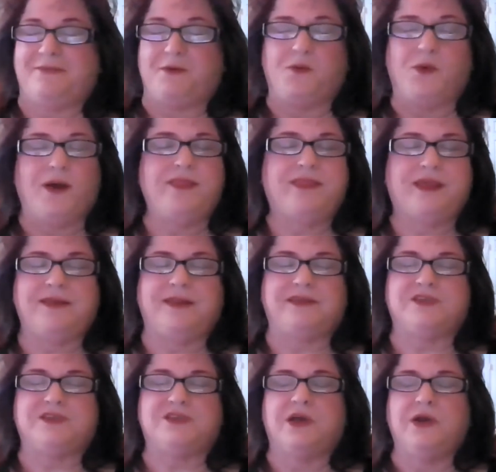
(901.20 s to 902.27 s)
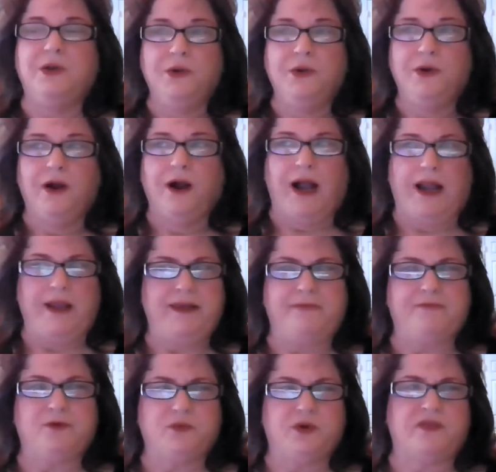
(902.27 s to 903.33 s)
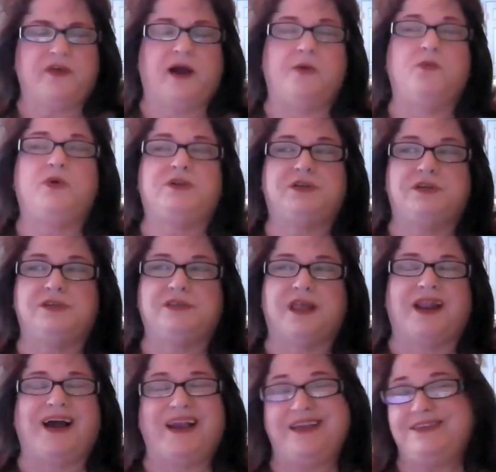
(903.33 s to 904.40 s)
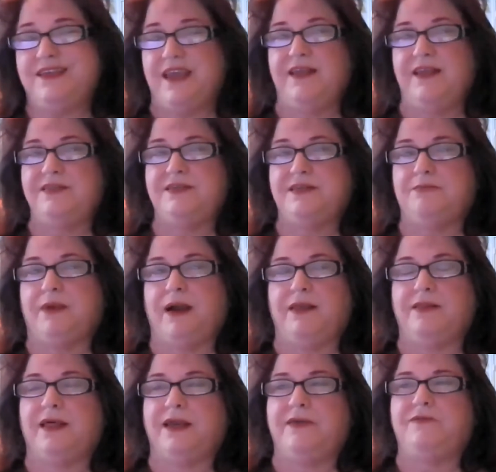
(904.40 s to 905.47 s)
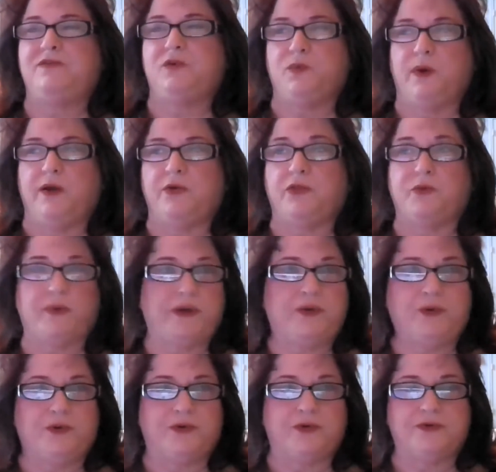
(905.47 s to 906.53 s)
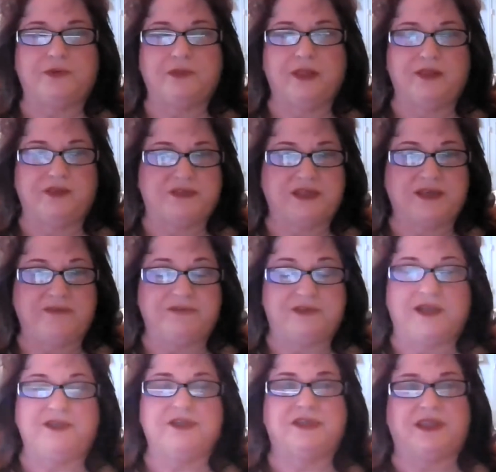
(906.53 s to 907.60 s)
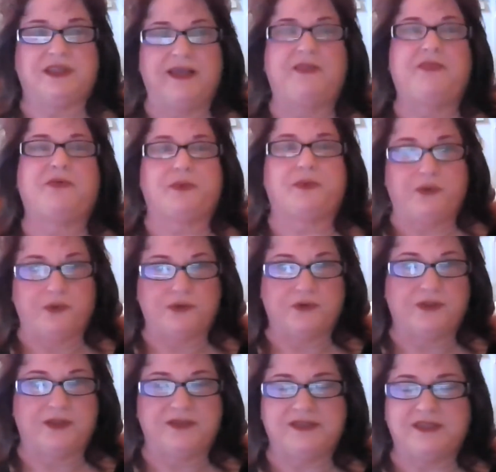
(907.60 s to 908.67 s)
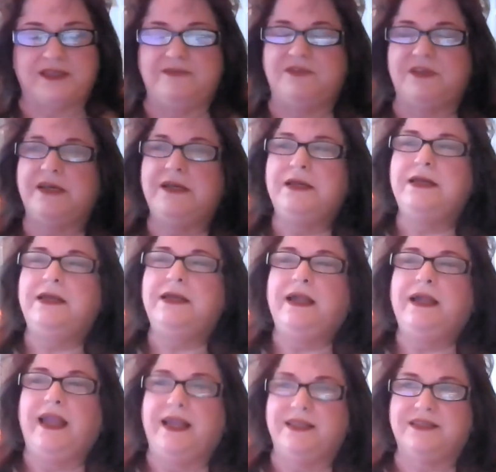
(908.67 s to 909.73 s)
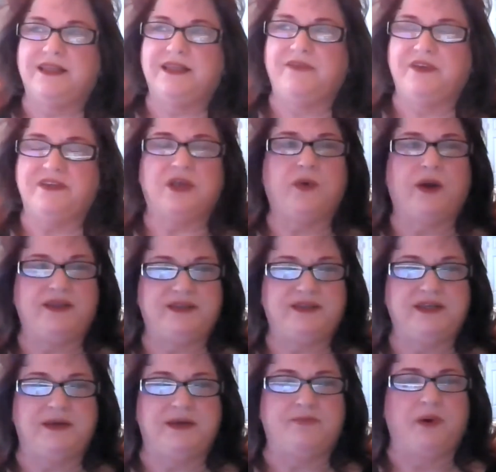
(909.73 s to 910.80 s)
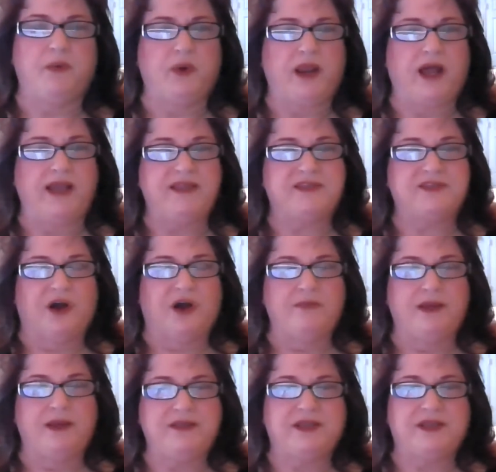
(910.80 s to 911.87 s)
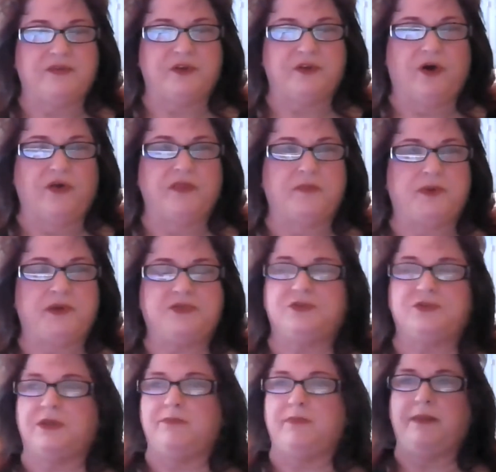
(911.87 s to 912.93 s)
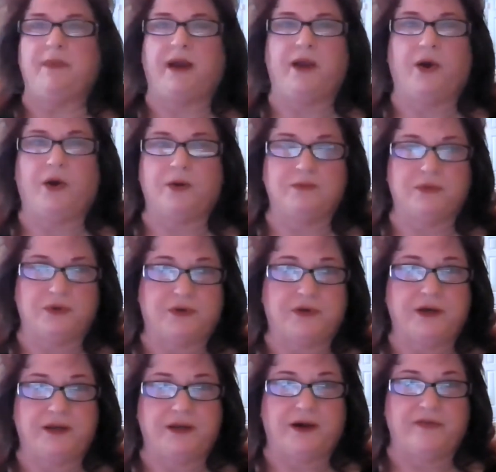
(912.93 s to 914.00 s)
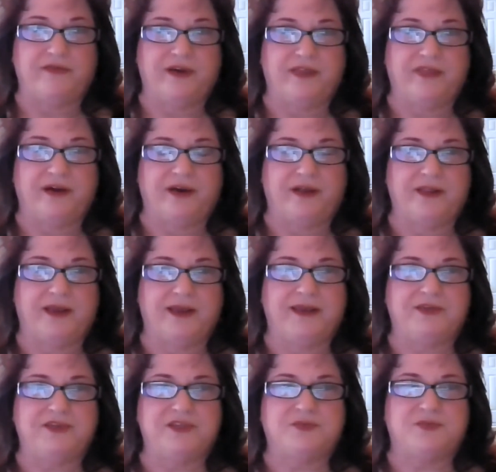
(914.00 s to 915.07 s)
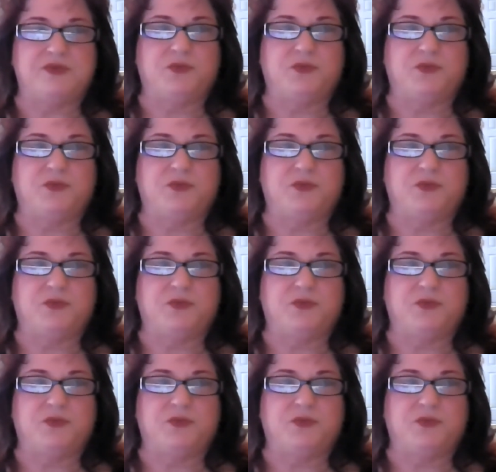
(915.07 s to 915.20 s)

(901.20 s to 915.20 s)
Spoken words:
for one thing that just, I never would have thought, which is that I tend in my life to wear 3/4 length sleeves. I just like 3/4 length sleeves and stuff. And so I did it. But when I saw myself in all the pictures, it made my arm look cut off. I thought, like, it just was